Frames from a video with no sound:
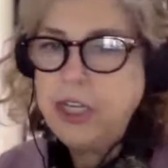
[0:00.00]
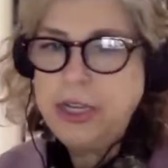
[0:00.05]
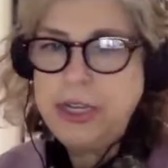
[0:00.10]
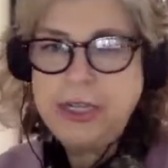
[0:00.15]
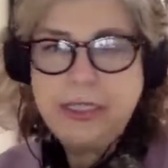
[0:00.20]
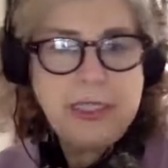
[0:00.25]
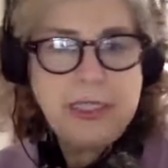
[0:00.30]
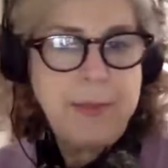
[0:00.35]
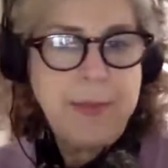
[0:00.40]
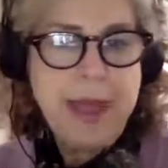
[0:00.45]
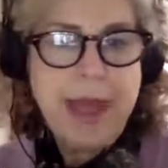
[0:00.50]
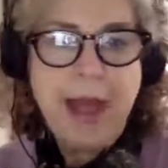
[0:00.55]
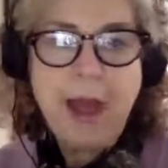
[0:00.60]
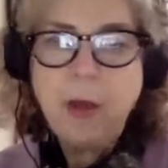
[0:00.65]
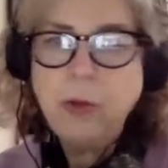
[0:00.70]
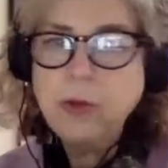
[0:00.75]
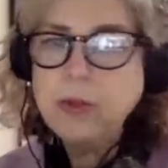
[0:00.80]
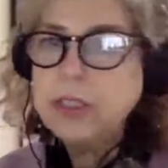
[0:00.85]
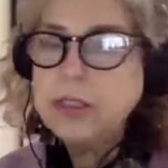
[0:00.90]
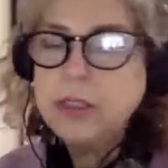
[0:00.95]
It's
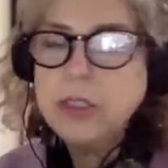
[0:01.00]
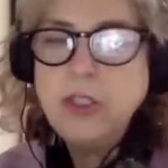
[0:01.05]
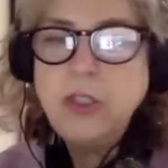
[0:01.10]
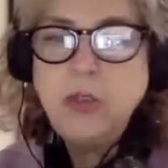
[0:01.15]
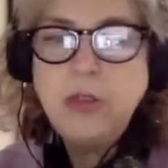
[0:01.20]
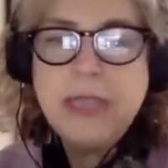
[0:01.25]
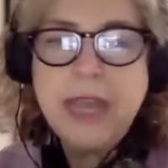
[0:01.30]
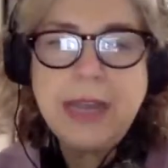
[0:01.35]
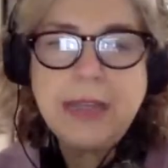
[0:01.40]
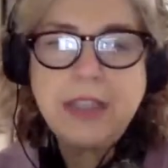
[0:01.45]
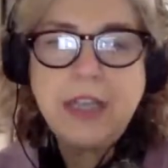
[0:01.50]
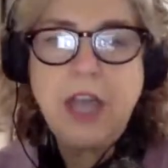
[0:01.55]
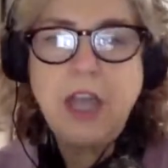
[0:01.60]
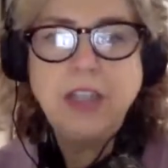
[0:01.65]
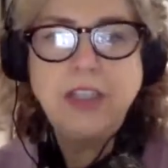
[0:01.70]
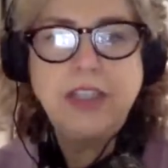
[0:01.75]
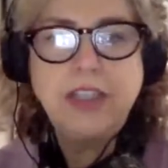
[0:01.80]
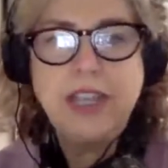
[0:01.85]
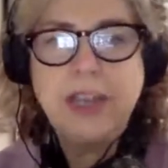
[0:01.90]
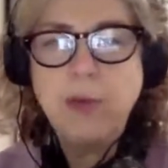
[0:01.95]
about the new
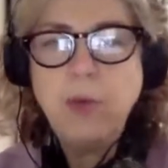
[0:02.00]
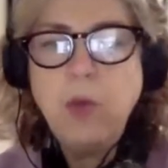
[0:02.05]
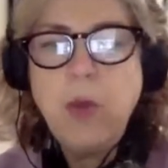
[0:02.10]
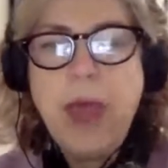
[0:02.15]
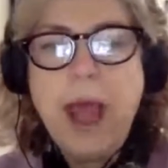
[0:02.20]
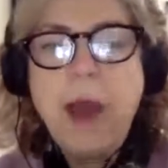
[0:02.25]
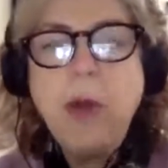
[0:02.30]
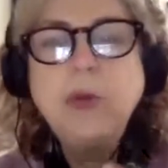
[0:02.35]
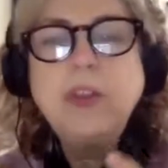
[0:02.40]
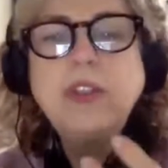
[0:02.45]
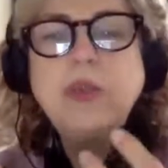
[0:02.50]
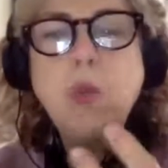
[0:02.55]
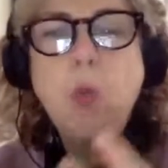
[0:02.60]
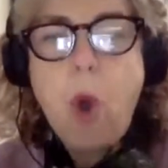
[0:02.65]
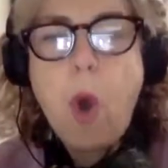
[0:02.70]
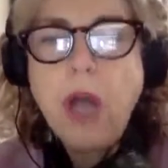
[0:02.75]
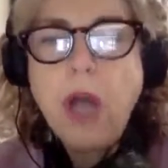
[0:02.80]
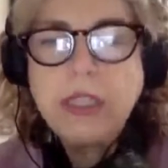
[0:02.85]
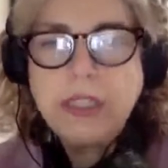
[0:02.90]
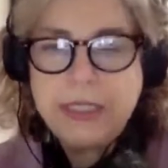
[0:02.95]
technology. How is
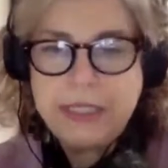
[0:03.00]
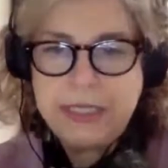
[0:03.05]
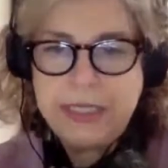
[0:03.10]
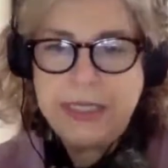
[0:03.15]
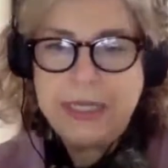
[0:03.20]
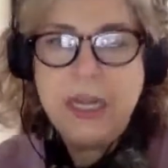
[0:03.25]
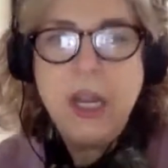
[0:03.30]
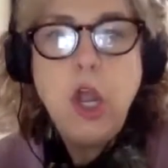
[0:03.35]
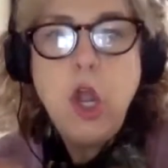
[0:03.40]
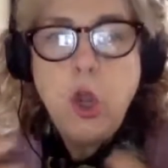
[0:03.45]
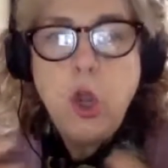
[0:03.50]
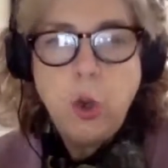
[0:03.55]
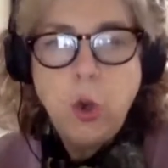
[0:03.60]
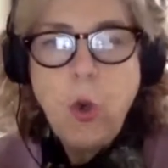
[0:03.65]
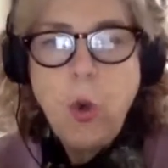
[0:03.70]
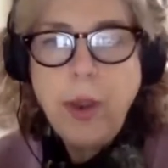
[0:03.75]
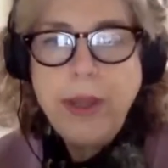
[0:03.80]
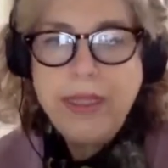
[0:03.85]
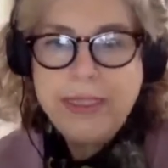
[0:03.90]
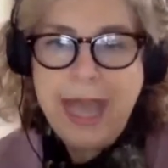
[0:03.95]
Watson
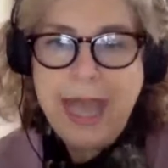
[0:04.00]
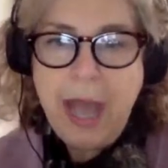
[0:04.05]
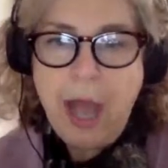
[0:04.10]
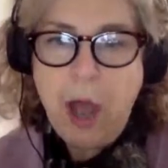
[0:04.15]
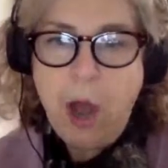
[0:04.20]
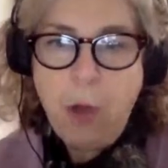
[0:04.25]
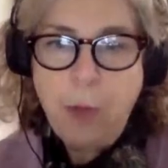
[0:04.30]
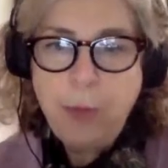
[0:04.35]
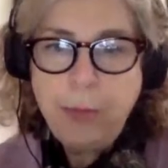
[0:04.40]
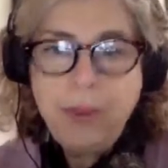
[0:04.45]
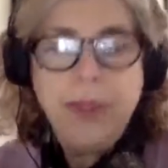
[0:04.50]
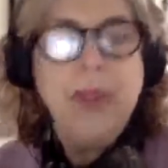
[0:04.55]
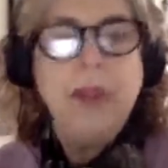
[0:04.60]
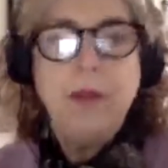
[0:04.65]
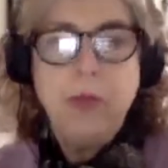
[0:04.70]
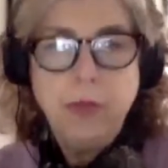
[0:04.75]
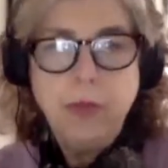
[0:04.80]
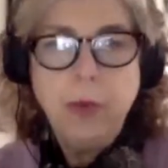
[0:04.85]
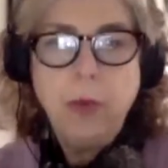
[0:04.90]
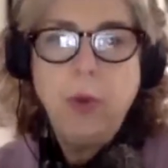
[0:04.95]
going to help
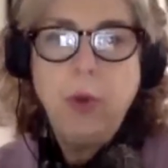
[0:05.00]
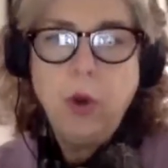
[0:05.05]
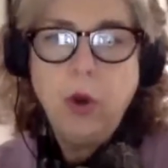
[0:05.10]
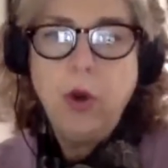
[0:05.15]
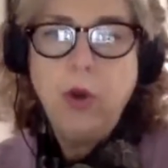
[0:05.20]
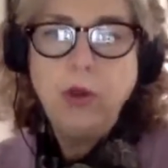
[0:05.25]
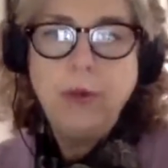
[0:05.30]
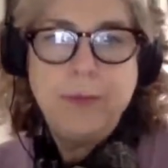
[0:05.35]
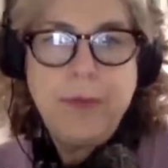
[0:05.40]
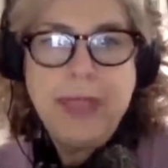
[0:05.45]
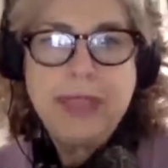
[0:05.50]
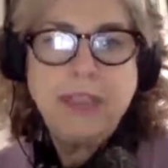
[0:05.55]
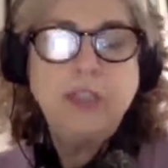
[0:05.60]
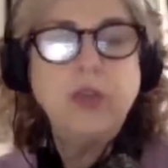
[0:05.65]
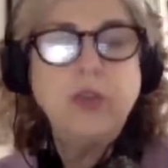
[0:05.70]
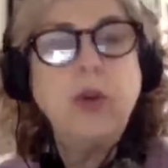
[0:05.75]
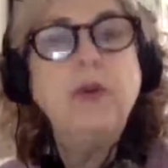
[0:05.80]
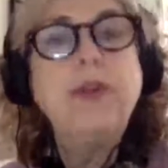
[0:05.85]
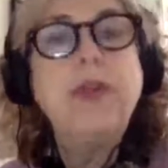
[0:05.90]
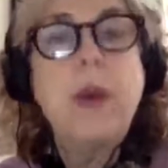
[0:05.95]
the world make
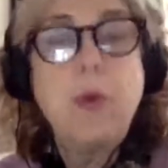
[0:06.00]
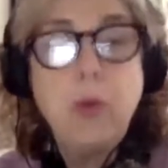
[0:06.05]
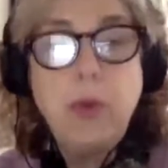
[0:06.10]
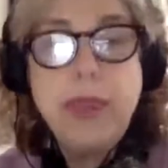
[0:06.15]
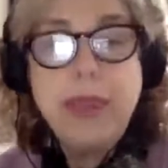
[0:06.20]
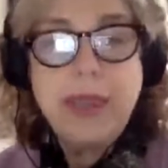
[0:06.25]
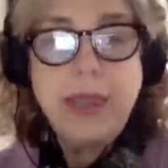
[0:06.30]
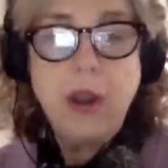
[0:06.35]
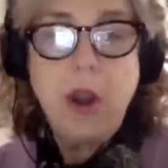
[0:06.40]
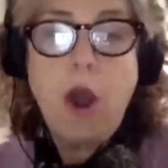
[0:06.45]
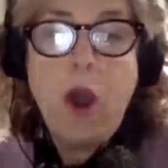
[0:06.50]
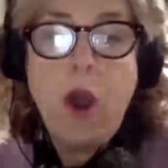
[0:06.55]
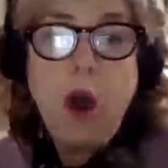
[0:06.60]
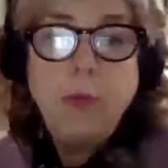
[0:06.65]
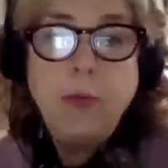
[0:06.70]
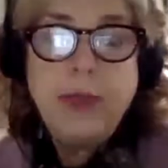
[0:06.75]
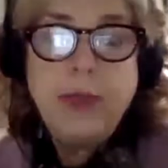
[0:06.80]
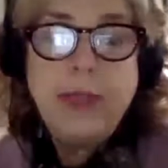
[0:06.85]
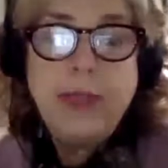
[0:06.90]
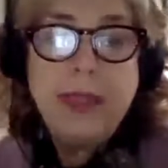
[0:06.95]
sure that we can all
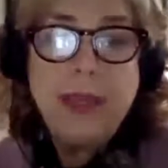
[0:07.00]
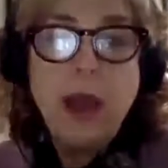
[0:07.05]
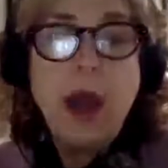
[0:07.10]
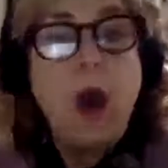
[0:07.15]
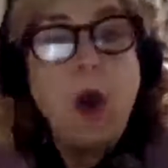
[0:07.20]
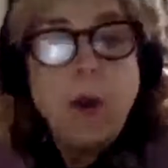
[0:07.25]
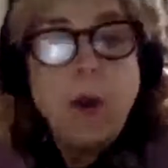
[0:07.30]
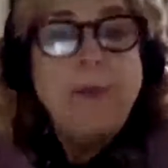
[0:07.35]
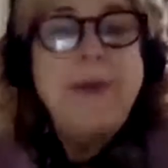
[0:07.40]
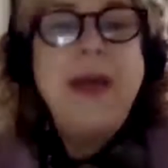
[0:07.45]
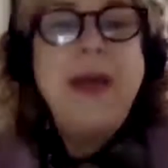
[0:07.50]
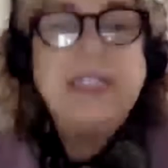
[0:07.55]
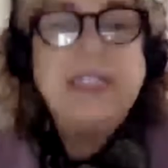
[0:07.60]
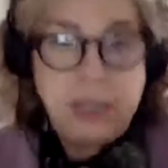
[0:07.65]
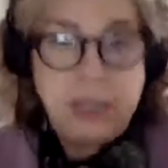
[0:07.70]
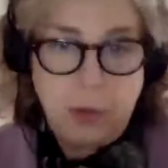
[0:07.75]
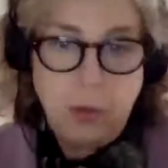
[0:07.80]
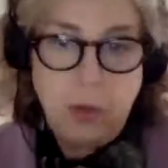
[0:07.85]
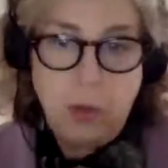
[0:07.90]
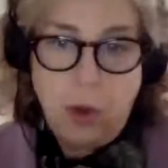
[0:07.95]
be our best
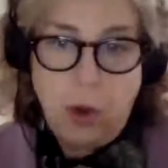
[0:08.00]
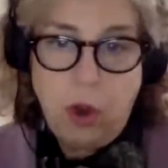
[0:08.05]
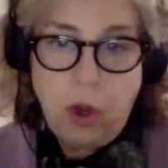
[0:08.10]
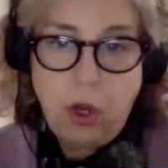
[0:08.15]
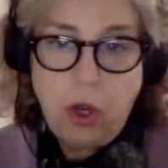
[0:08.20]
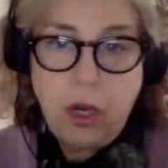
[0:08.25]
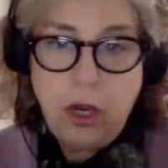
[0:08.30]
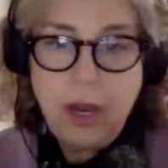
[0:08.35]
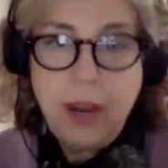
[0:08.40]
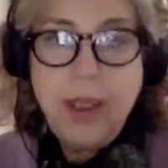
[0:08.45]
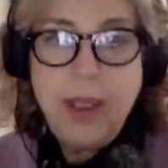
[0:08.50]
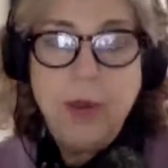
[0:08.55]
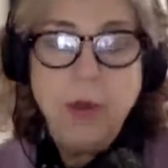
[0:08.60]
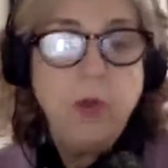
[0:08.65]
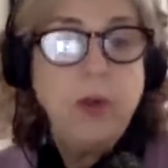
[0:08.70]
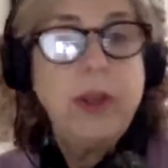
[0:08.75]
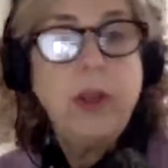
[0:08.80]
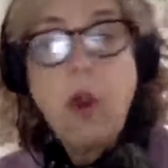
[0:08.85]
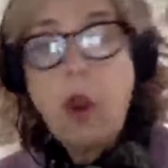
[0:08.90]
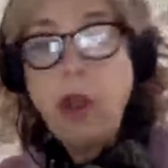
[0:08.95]
at work,
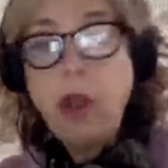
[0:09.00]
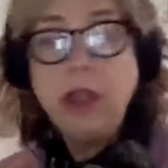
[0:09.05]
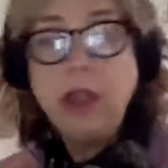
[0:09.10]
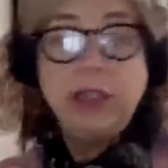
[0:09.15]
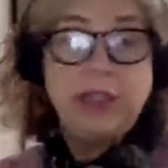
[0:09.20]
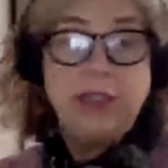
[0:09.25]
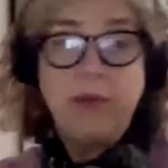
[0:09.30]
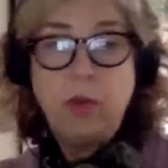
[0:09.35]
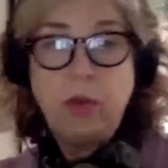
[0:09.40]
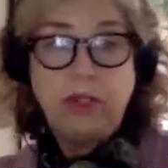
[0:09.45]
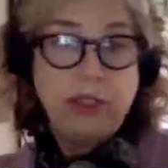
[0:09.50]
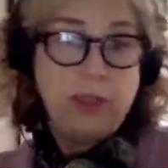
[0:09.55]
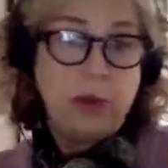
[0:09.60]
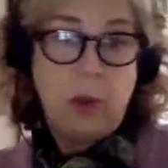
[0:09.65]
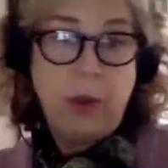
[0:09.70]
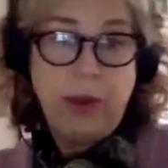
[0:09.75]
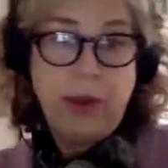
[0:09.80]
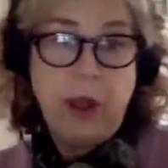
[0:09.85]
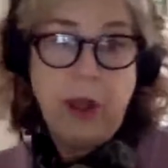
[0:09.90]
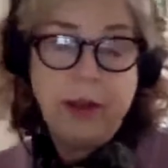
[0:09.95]
regardless of what's
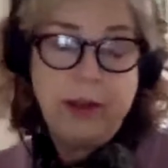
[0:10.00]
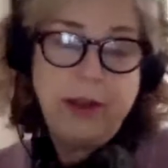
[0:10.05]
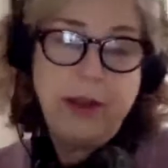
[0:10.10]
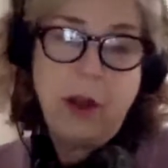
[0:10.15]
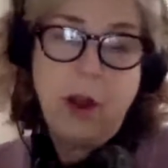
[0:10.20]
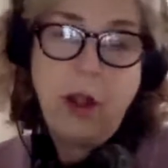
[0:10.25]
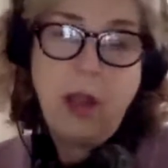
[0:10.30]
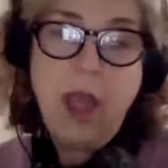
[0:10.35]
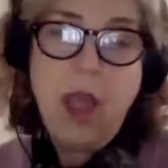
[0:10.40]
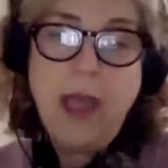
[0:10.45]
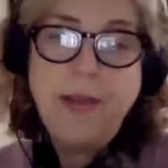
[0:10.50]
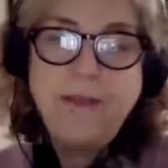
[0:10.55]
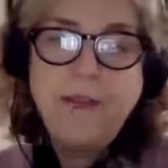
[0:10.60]
going on in our life?